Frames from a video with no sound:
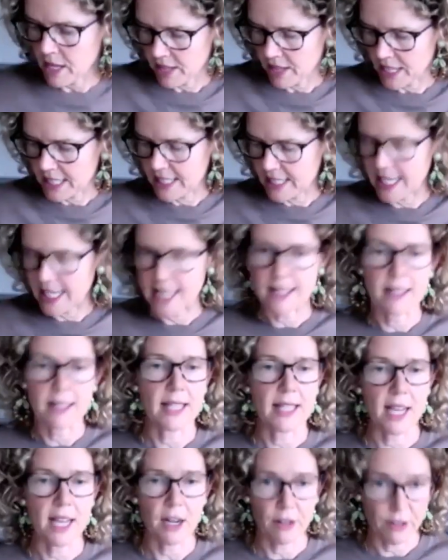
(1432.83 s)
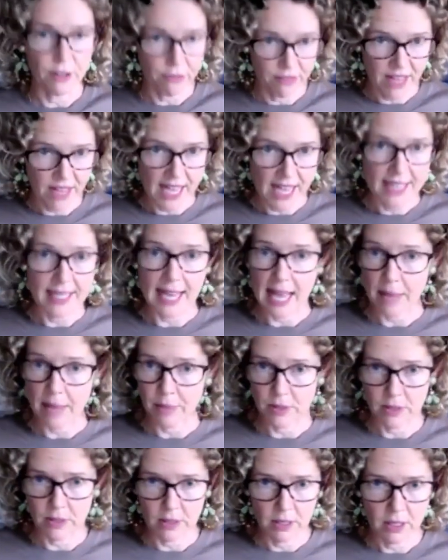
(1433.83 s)
that is necessary for that to
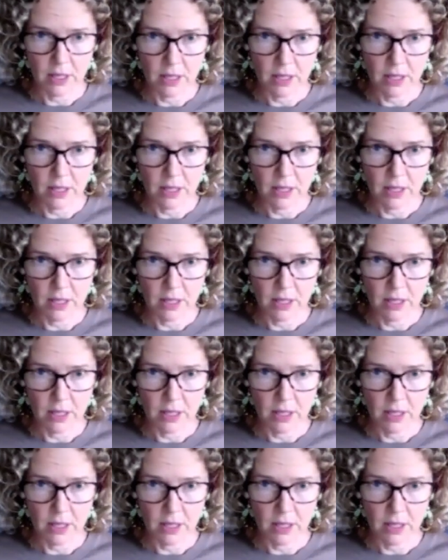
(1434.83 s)
happen.